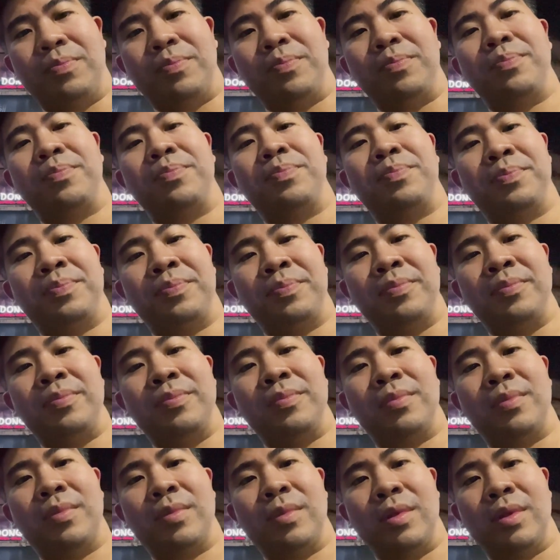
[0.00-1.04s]

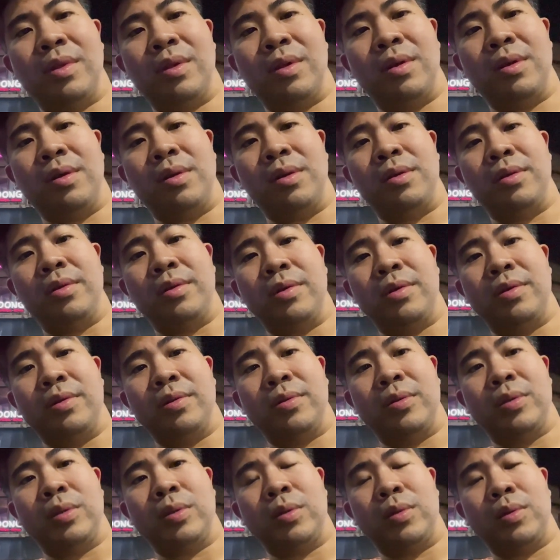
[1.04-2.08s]

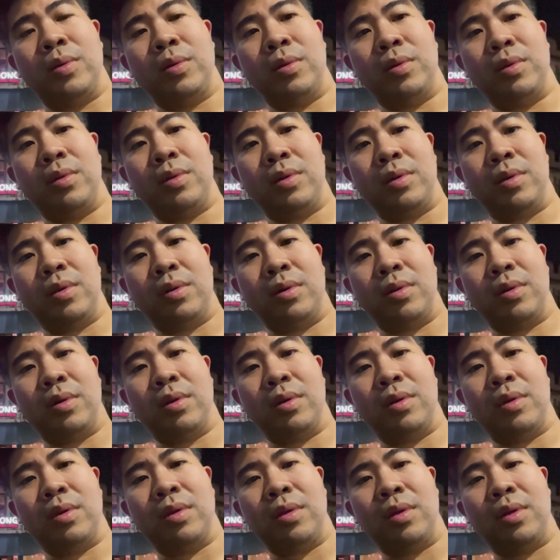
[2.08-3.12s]

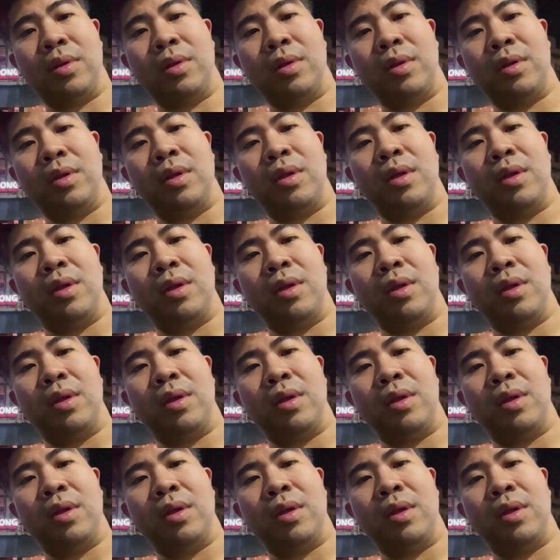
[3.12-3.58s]
(not speaking)